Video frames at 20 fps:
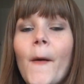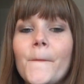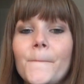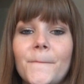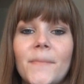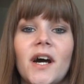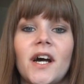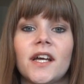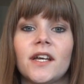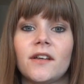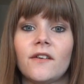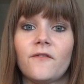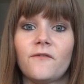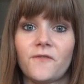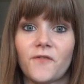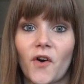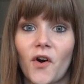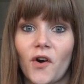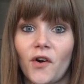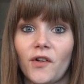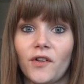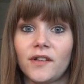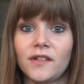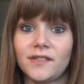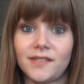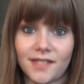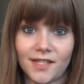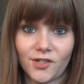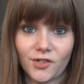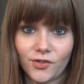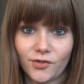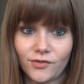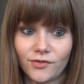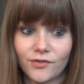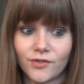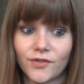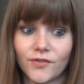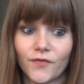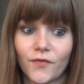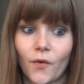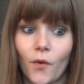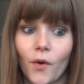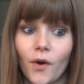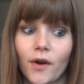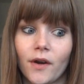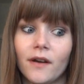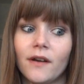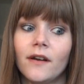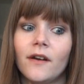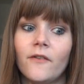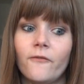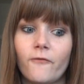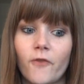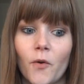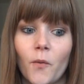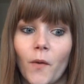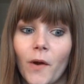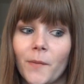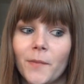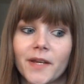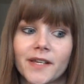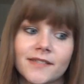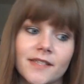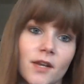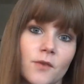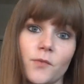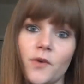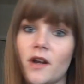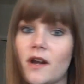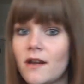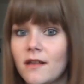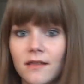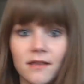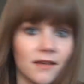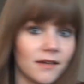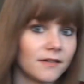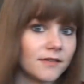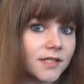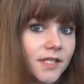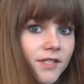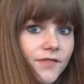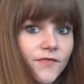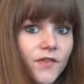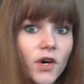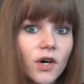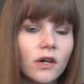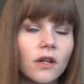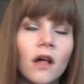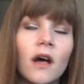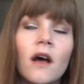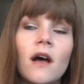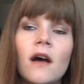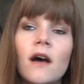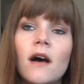my fall essentials for footwear because I don't wear anything else in the fall